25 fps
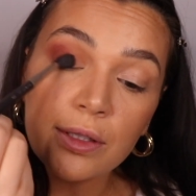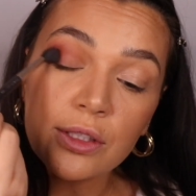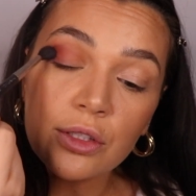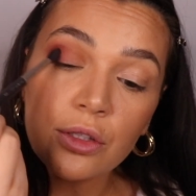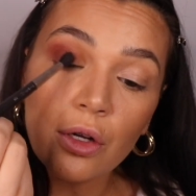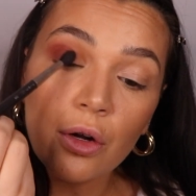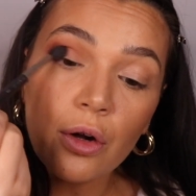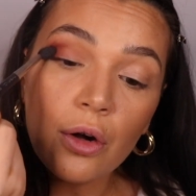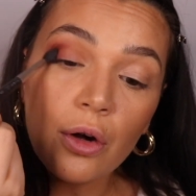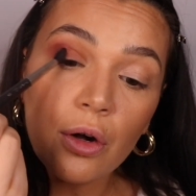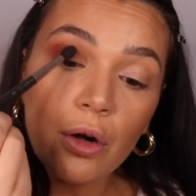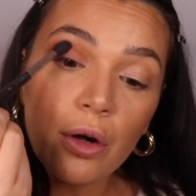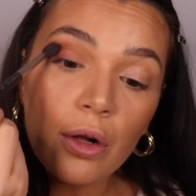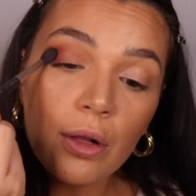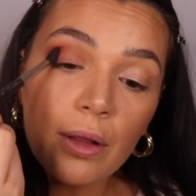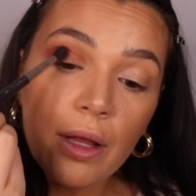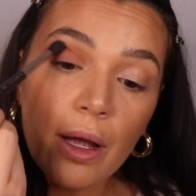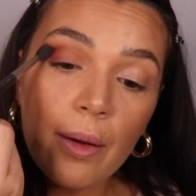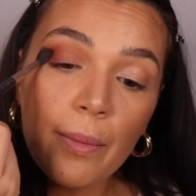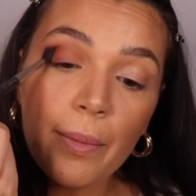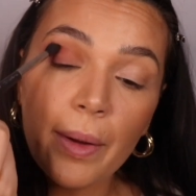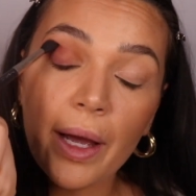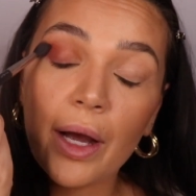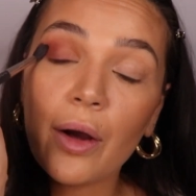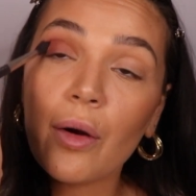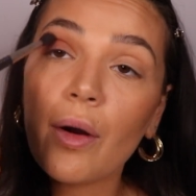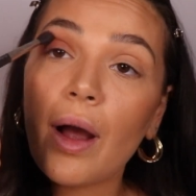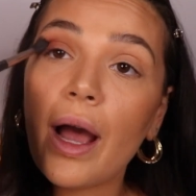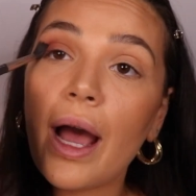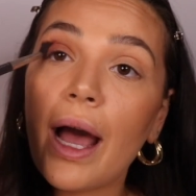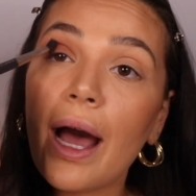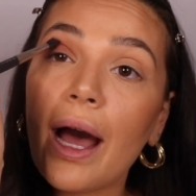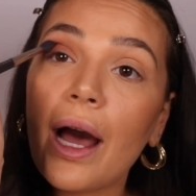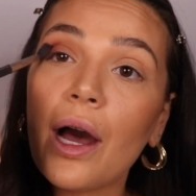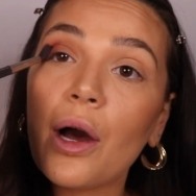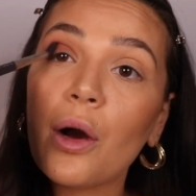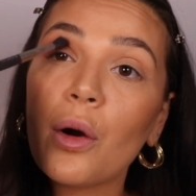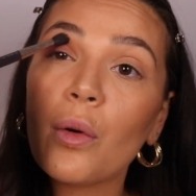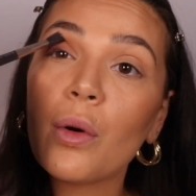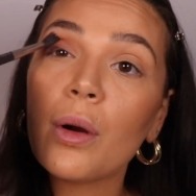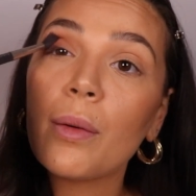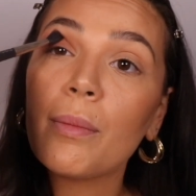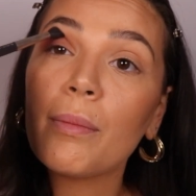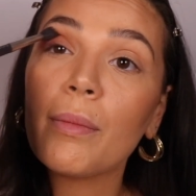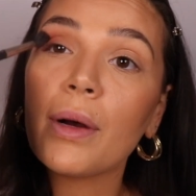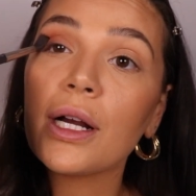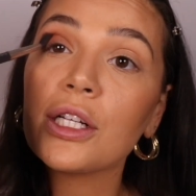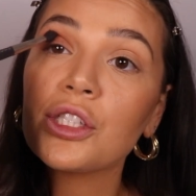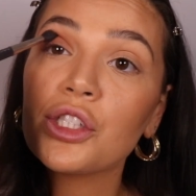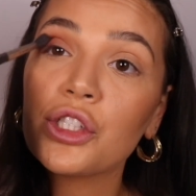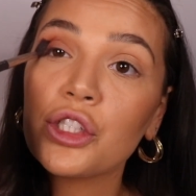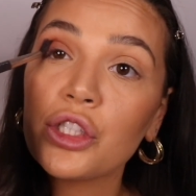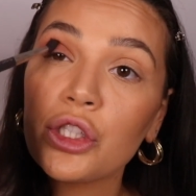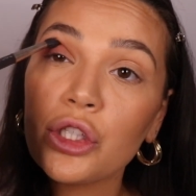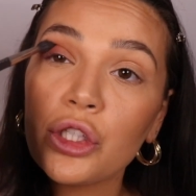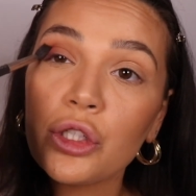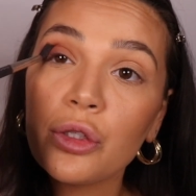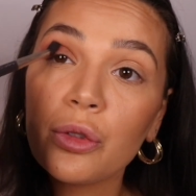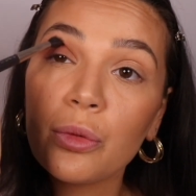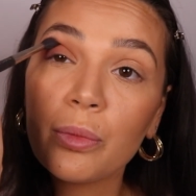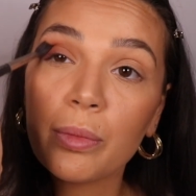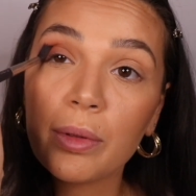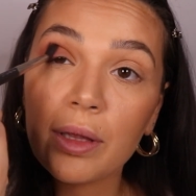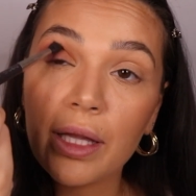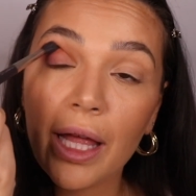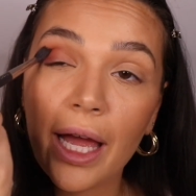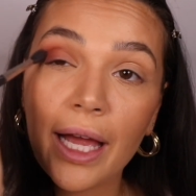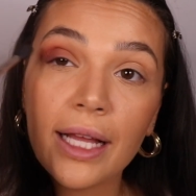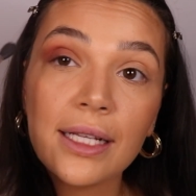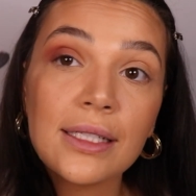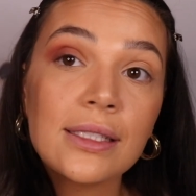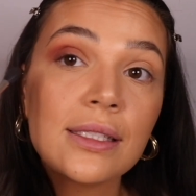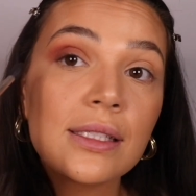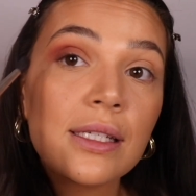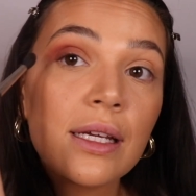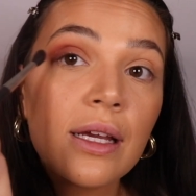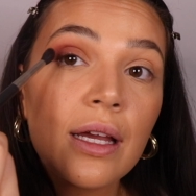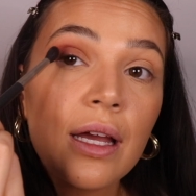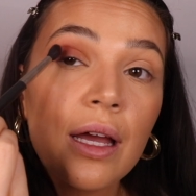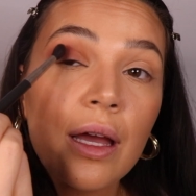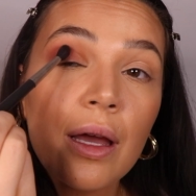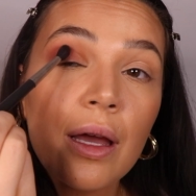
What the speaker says: it's all about how much you blend,